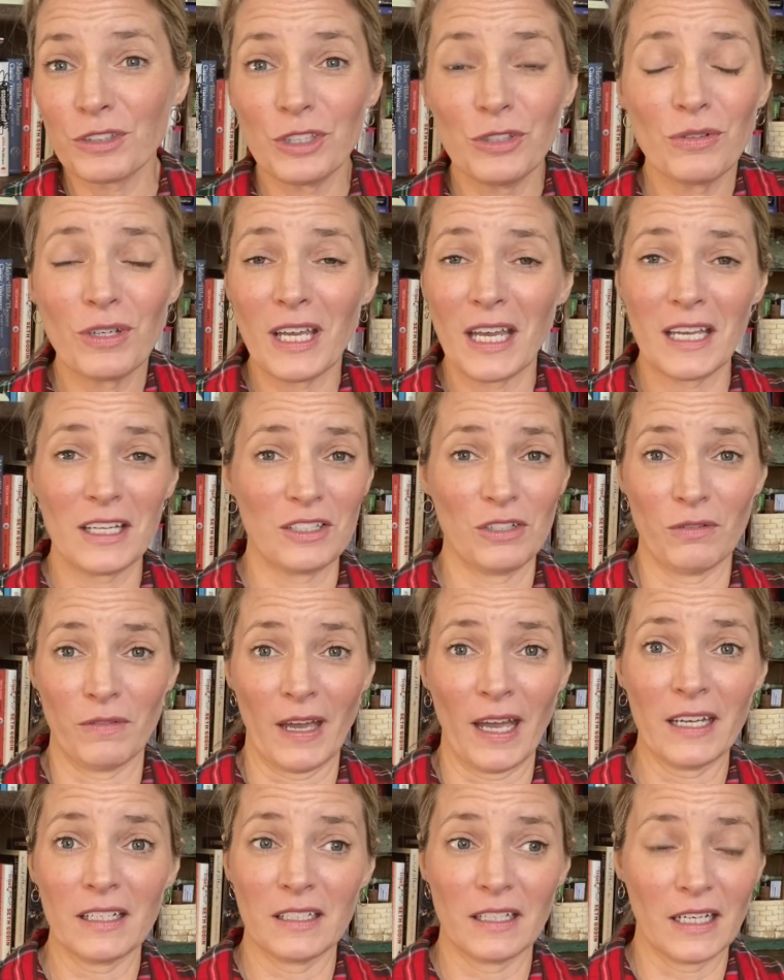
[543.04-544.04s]
you can't do
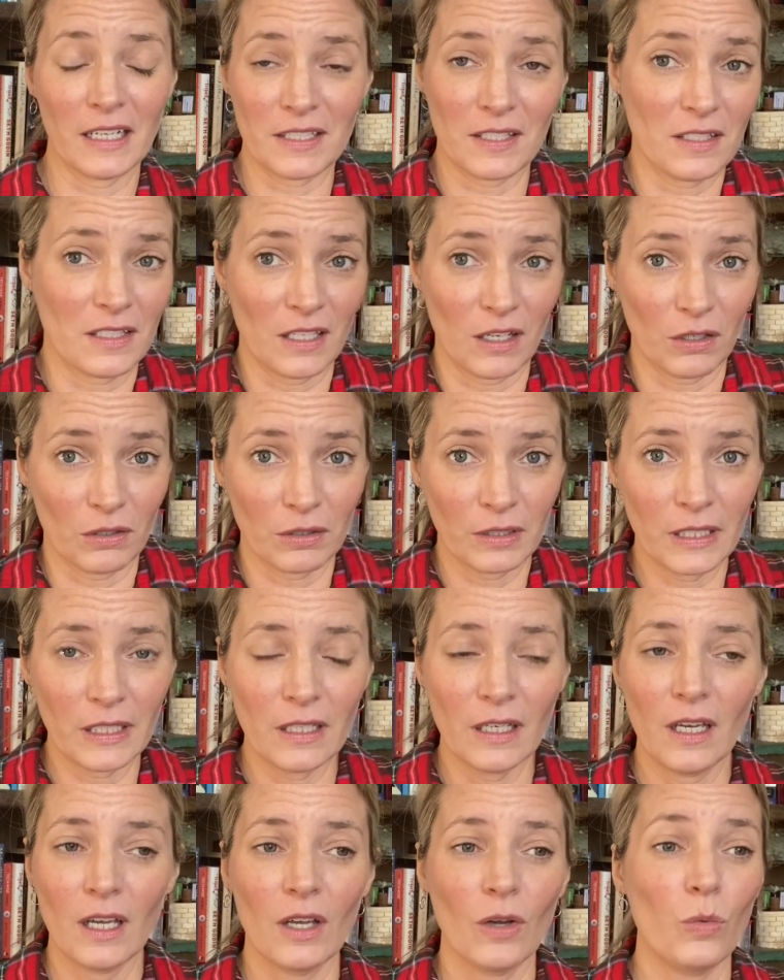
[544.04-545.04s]
that
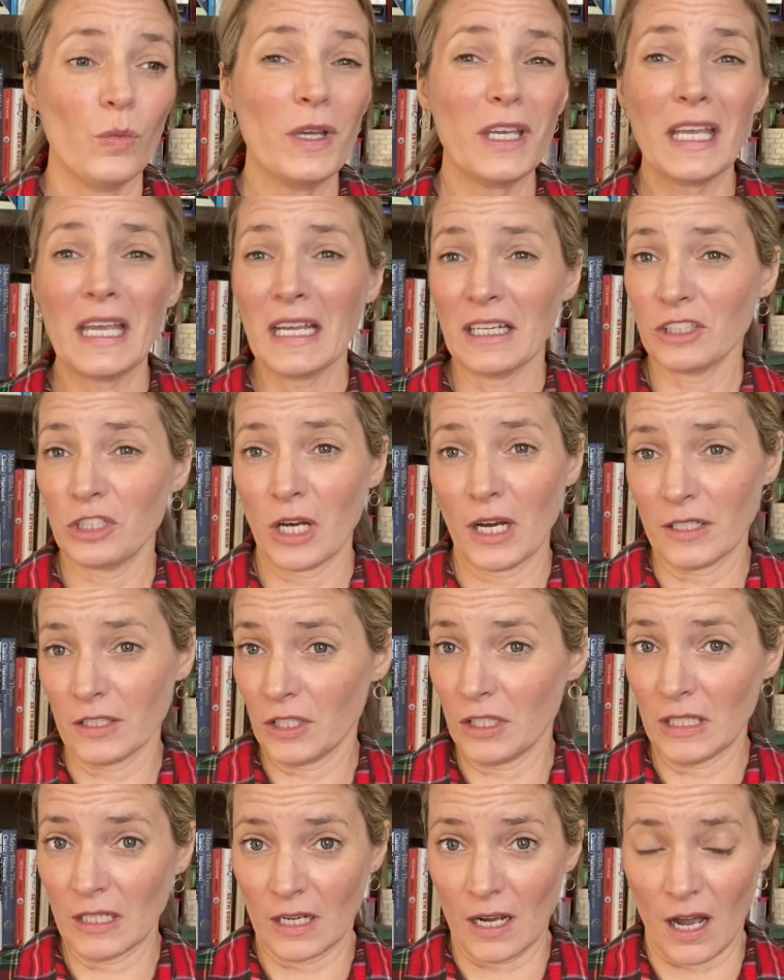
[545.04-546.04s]
necessarily. We can't change
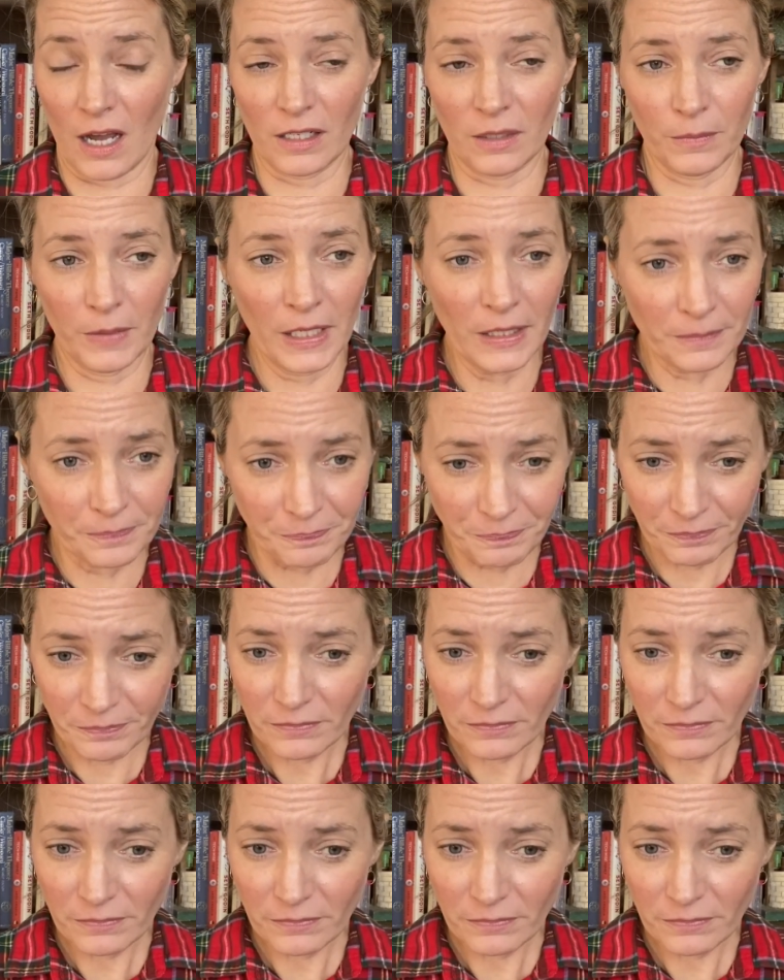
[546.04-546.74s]
the economy.